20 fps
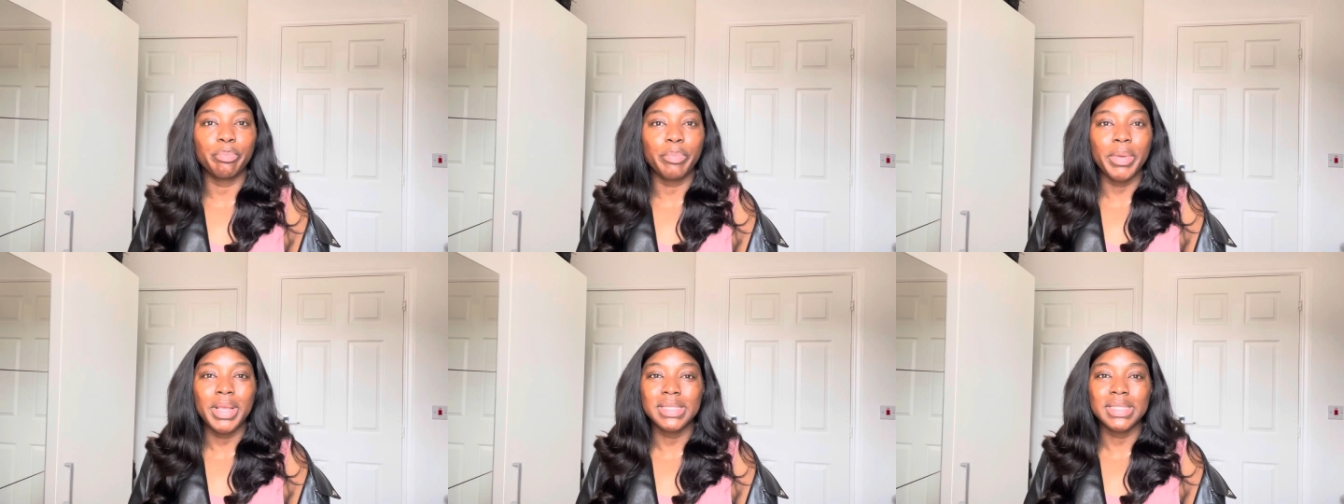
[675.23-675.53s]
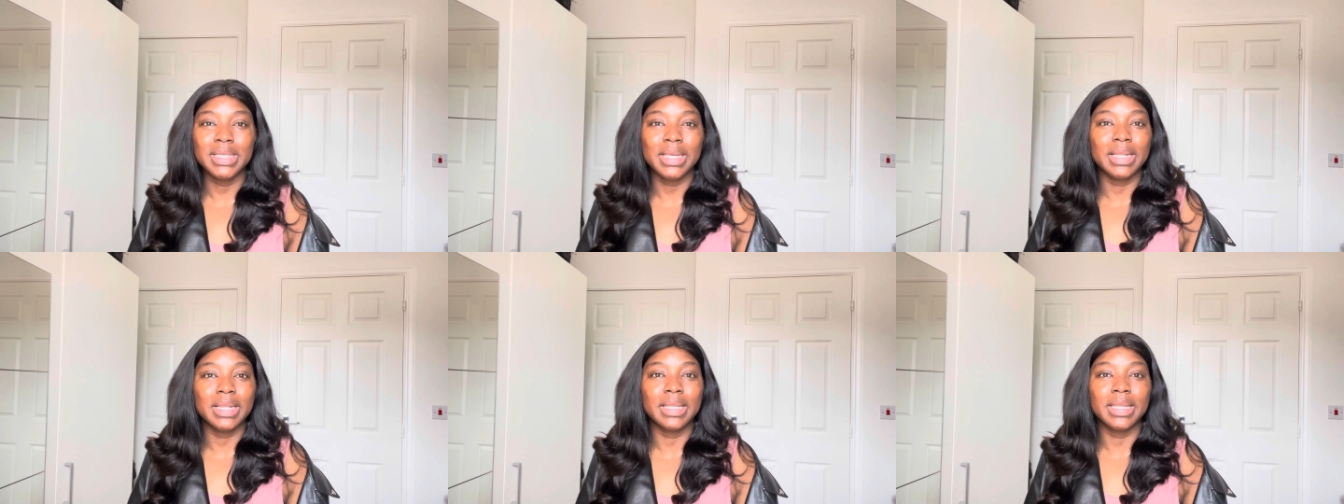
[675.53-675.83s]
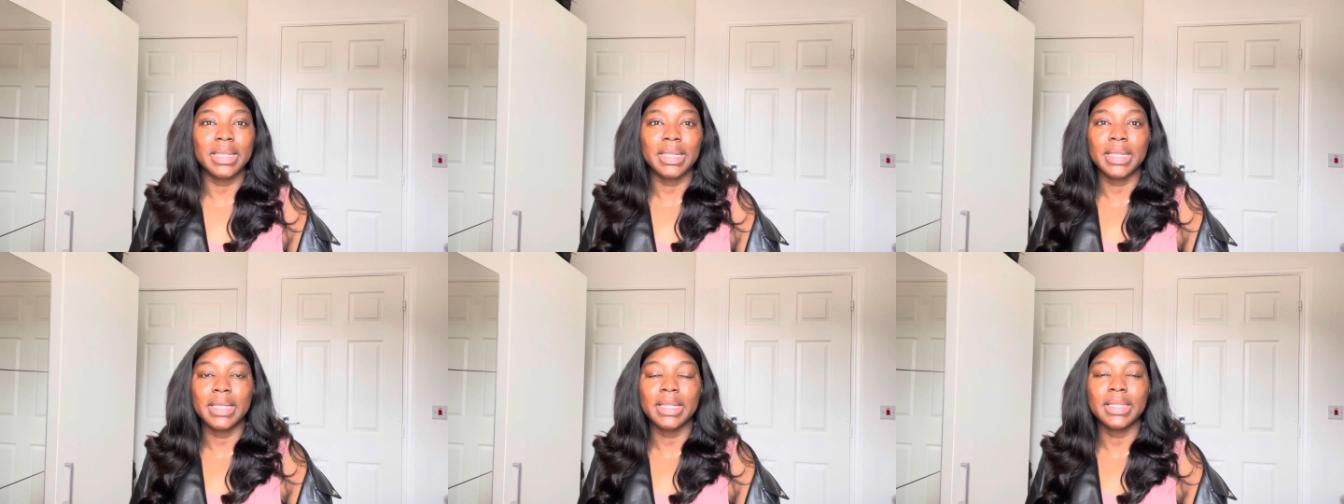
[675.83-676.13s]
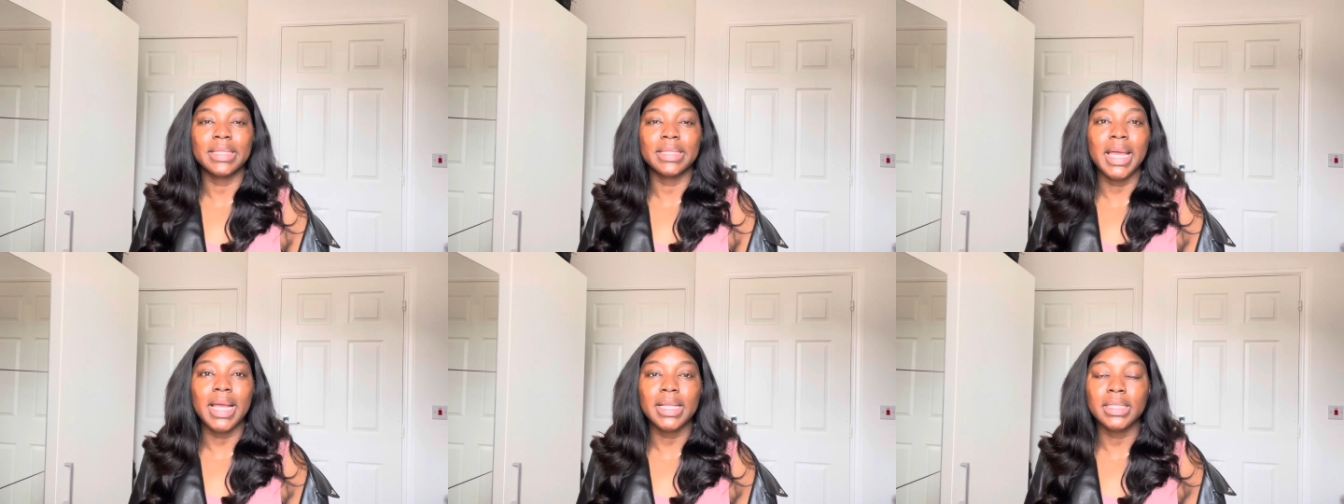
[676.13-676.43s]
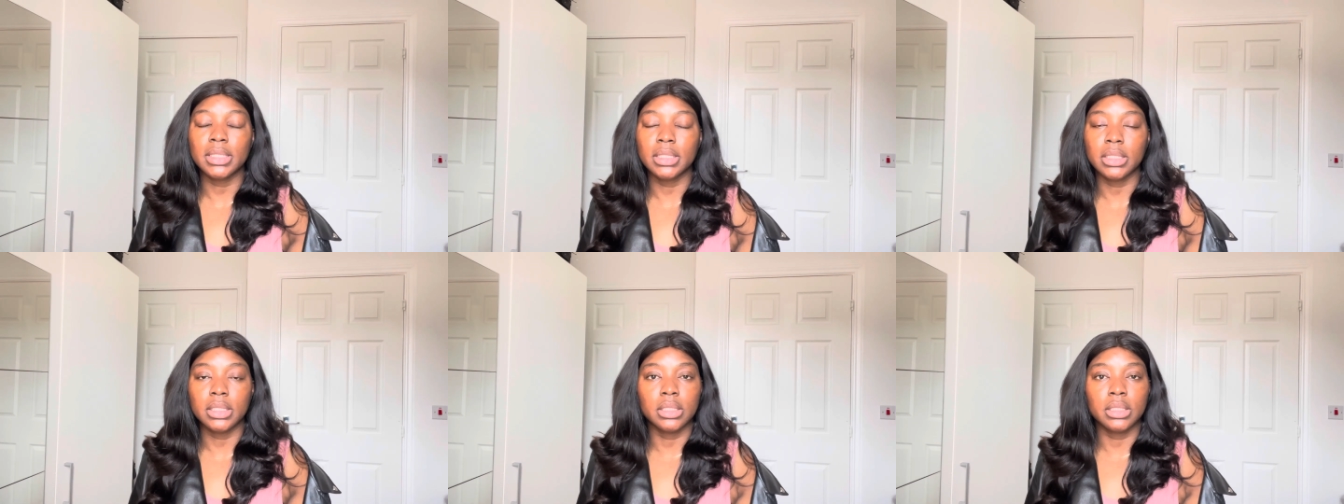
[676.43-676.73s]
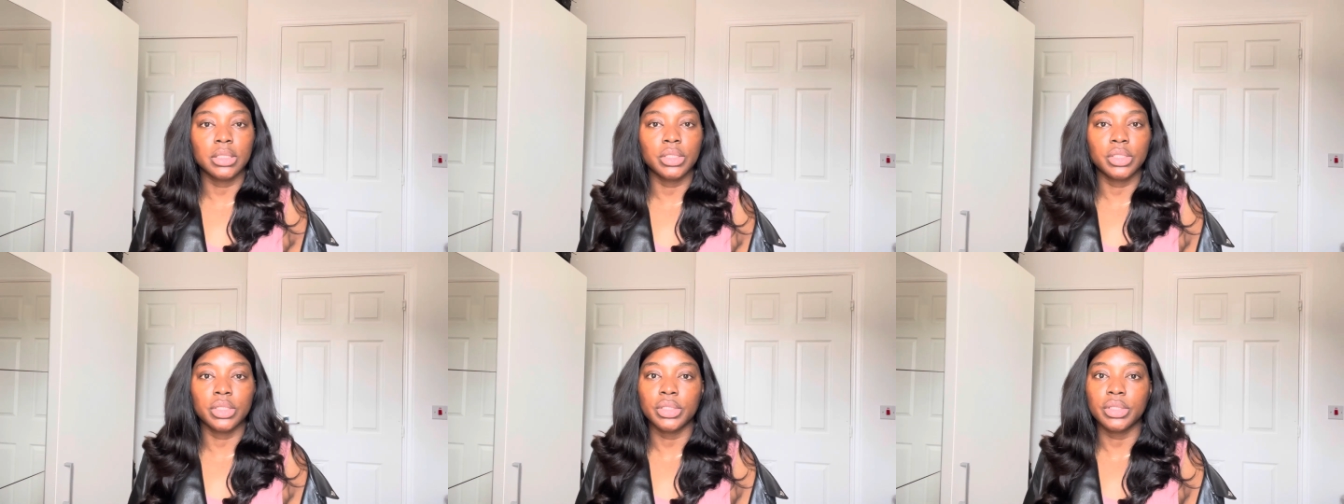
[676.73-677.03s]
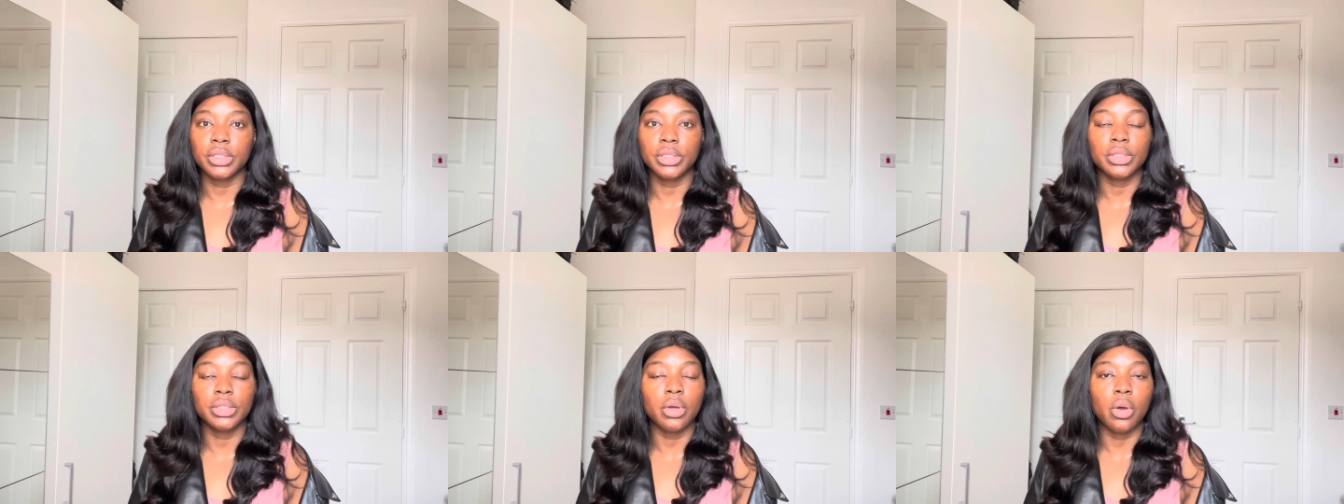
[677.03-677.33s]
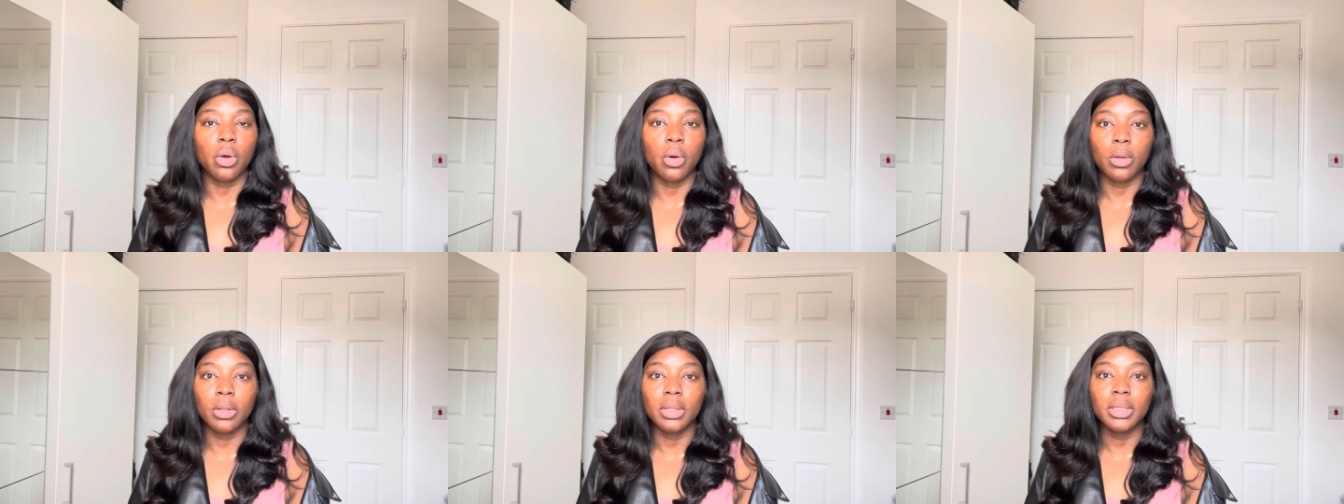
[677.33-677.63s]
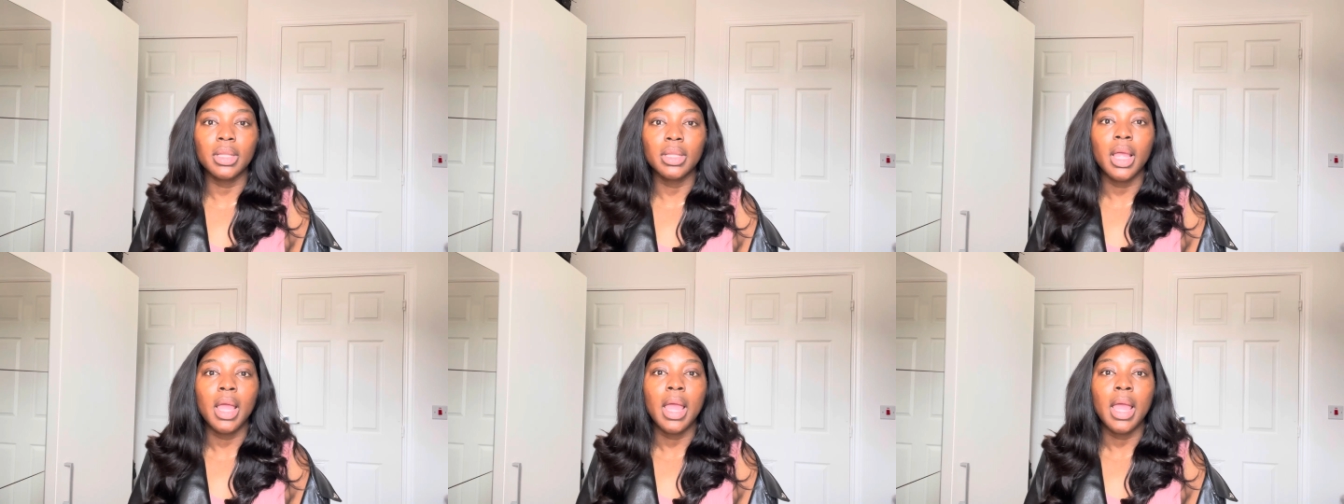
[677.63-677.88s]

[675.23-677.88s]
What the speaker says: basically that's just all.